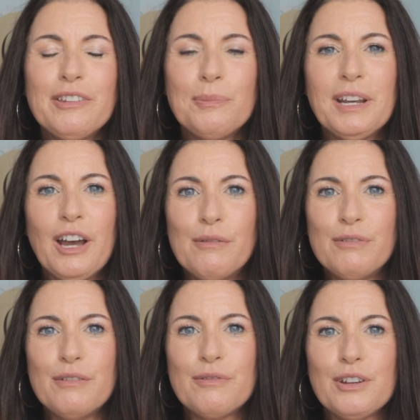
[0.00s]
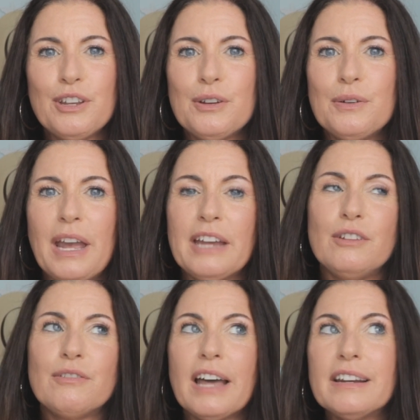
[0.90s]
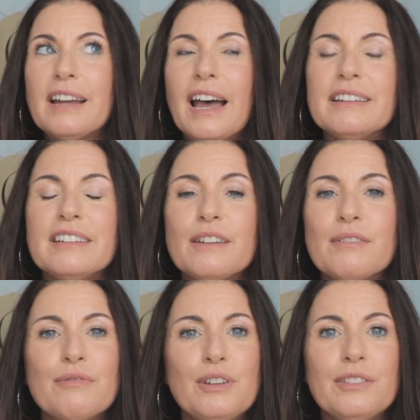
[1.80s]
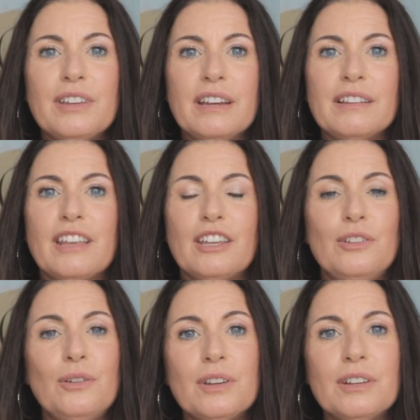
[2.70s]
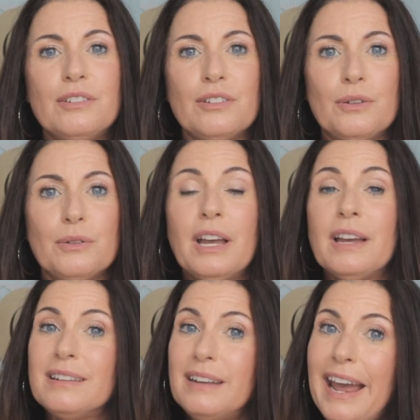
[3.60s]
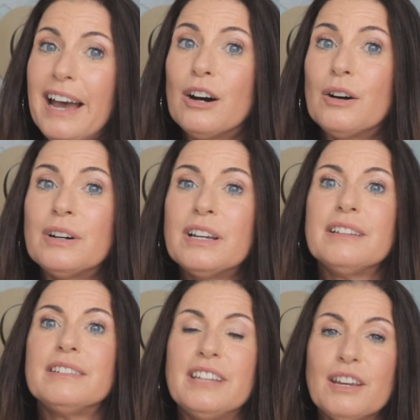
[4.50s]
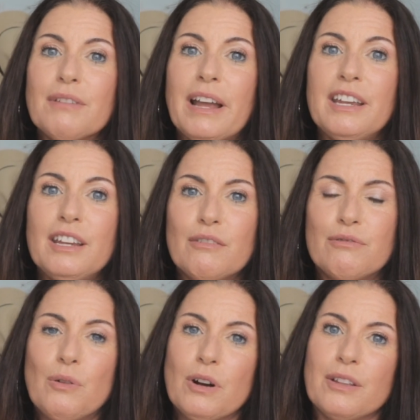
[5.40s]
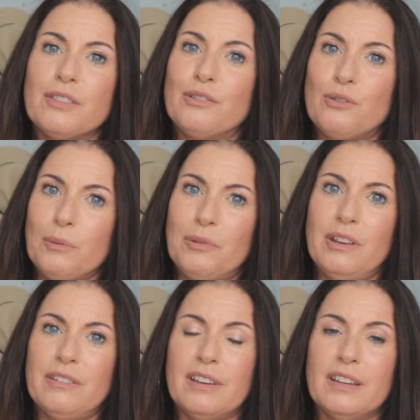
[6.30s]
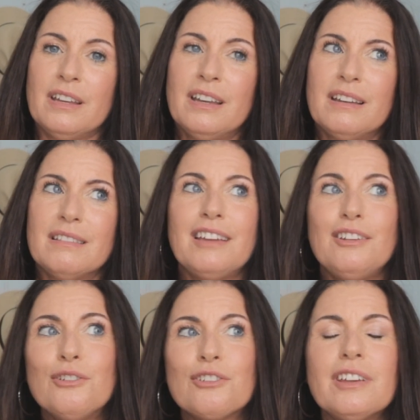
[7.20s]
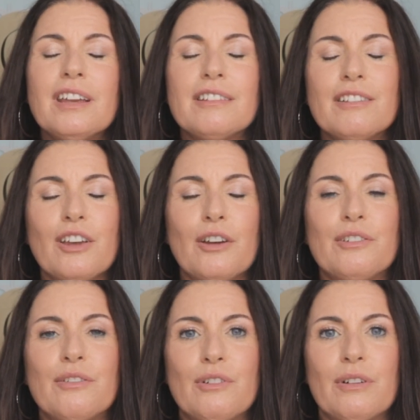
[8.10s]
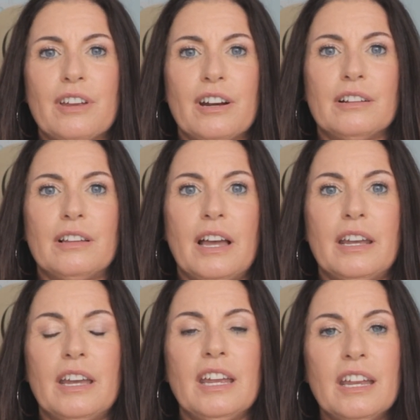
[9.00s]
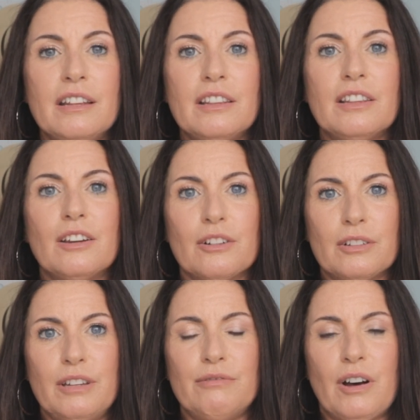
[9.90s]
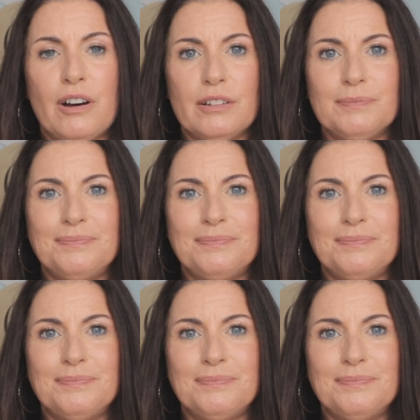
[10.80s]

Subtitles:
has been helpful for you and you've gotten an idea of a few things that you can do now to get ready for the storm season that usually hits the coast of North Carolina in early fall.